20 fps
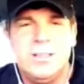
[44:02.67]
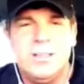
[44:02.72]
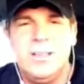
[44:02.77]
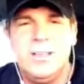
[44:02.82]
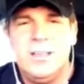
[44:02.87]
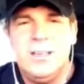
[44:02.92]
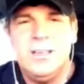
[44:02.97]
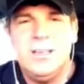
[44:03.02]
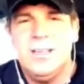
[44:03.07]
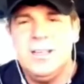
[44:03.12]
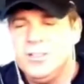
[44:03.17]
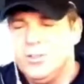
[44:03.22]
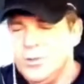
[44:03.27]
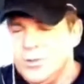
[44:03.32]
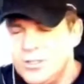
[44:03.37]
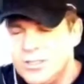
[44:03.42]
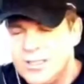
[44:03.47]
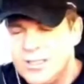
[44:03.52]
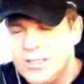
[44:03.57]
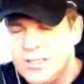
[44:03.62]
one, and
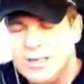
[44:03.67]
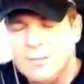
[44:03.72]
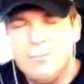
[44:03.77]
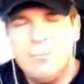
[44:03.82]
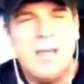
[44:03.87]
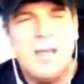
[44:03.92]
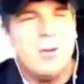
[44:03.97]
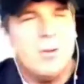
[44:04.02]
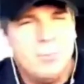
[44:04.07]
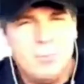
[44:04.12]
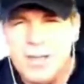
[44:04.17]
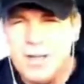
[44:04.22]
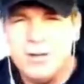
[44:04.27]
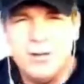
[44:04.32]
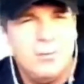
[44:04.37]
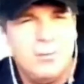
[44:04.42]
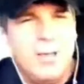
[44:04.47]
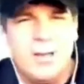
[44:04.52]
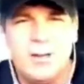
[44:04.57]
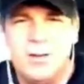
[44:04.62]
you just get better and
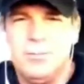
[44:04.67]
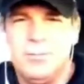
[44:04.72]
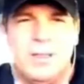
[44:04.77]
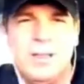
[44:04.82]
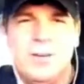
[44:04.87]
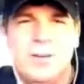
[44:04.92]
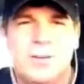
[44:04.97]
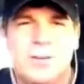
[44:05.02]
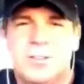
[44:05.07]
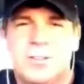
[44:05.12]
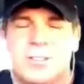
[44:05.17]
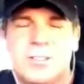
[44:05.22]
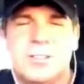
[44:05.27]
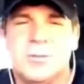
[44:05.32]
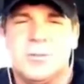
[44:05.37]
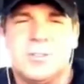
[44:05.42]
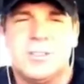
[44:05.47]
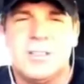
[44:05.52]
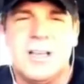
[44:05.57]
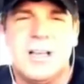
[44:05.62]
better and better and better. You
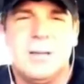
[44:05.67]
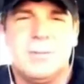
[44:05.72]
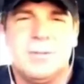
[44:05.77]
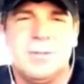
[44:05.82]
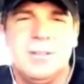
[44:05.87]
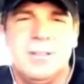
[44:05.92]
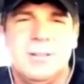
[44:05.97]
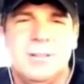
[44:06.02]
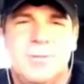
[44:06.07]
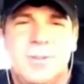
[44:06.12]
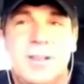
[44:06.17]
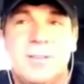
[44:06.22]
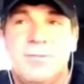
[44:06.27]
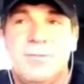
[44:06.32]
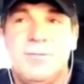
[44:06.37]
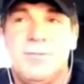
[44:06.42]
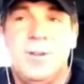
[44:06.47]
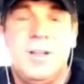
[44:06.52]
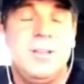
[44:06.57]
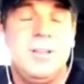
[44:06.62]
just don't stop.
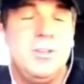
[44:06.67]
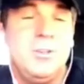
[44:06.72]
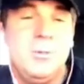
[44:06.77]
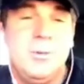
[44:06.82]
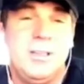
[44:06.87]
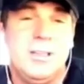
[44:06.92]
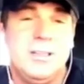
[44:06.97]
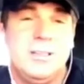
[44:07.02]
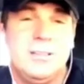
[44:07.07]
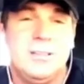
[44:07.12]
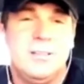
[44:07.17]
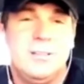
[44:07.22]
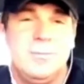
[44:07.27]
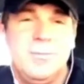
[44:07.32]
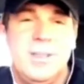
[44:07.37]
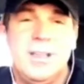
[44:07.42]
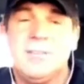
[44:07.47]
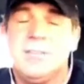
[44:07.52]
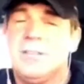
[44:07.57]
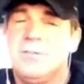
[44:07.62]
You have fun doing it.
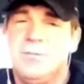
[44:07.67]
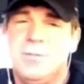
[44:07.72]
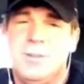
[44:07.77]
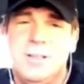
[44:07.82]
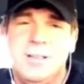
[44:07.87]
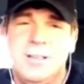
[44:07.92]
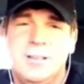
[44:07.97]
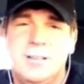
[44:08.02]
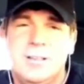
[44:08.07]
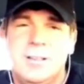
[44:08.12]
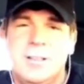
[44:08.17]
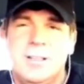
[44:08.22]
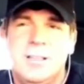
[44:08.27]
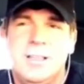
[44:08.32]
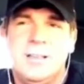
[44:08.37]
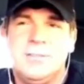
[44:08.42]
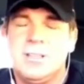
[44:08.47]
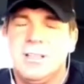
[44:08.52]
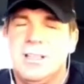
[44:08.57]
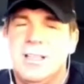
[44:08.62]
You have to have fun.
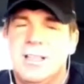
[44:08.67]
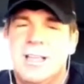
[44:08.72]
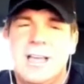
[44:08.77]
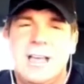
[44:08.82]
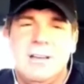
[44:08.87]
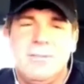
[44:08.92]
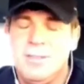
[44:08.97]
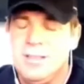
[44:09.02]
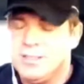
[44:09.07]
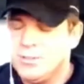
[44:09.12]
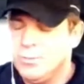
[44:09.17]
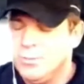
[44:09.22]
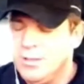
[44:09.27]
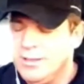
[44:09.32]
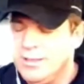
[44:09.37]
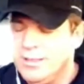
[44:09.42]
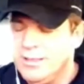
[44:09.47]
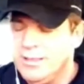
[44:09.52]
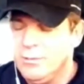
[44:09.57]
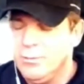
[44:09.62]
You have to laugh. That's the
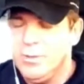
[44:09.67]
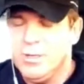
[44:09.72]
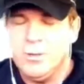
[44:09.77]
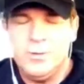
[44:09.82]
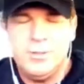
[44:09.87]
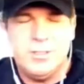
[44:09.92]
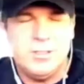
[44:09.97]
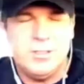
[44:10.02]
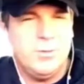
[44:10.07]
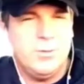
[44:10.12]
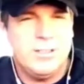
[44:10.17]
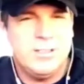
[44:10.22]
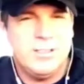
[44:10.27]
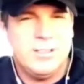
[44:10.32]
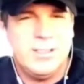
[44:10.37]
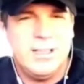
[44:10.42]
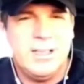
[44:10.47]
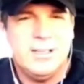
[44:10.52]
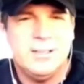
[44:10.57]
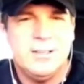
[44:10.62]
one thing that we always do on
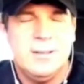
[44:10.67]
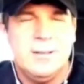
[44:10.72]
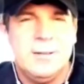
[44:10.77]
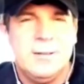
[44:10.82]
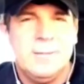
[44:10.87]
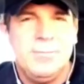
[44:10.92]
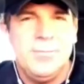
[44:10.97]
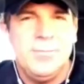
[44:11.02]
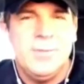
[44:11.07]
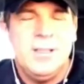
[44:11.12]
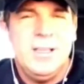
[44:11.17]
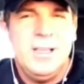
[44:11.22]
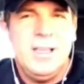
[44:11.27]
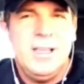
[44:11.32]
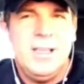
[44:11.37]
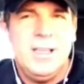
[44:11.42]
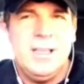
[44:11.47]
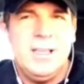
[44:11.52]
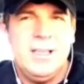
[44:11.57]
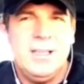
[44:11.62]
set.
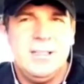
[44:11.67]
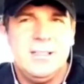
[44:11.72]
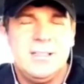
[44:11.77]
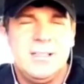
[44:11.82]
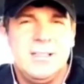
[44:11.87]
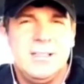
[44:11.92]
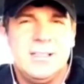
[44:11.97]
And